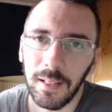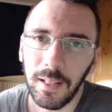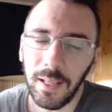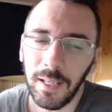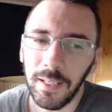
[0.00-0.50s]

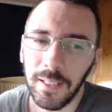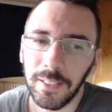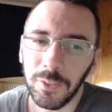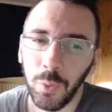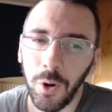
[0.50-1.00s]

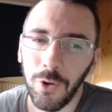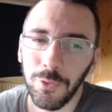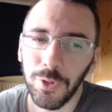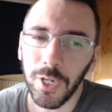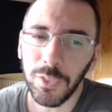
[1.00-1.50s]
is what
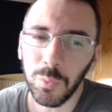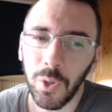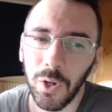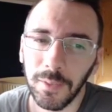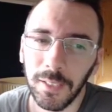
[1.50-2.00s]
overrides
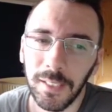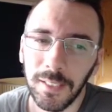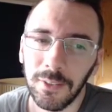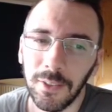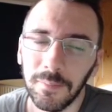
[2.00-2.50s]
what, and it's
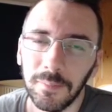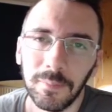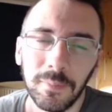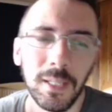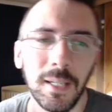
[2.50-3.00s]
not
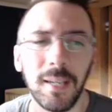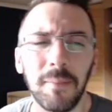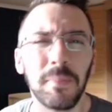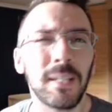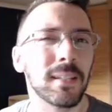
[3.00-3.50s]

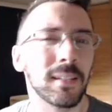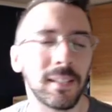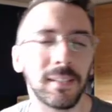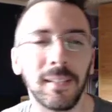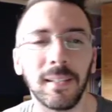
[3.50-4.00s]
immediately
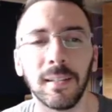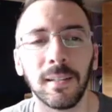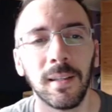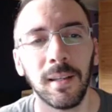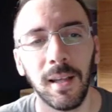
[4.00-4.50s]
clear.
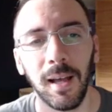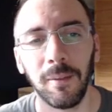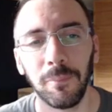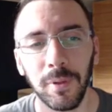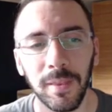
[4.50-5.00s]

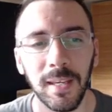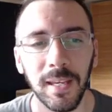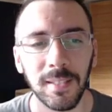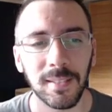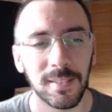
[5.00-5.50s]
With
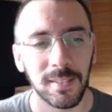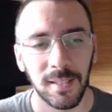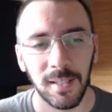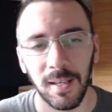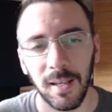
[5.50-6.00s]
this,
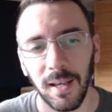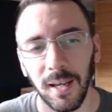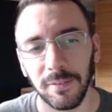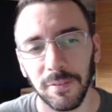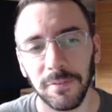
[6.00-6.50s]

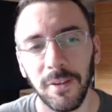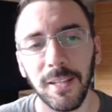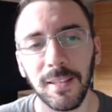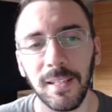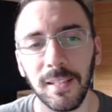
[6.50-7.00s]
I've defined
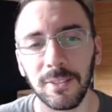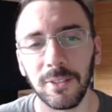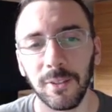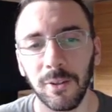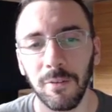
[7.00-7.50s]
the
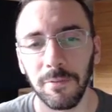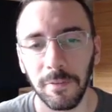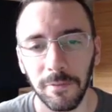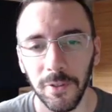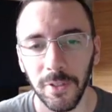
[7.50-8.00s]
external config
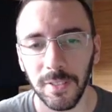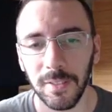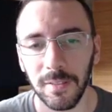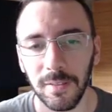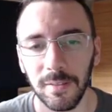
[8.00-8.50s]
first,
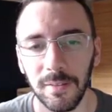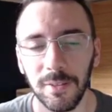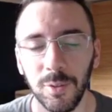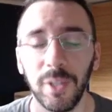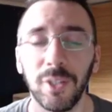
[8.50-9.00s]

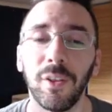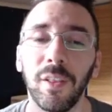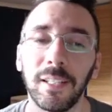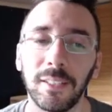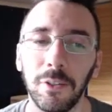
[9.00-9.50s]
so I know that
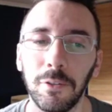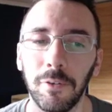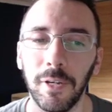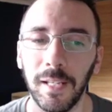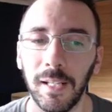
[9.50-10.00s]
that's going to
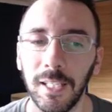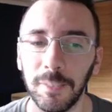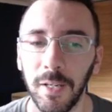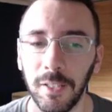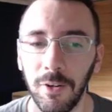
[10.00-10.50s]
override the class
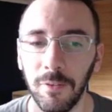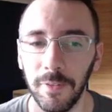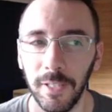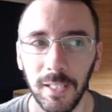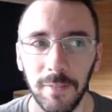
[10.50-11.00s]
path
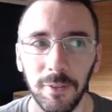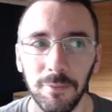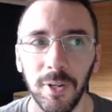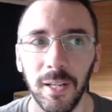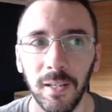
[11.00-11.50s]
config, and if I
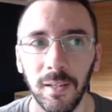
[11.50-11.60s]
run it,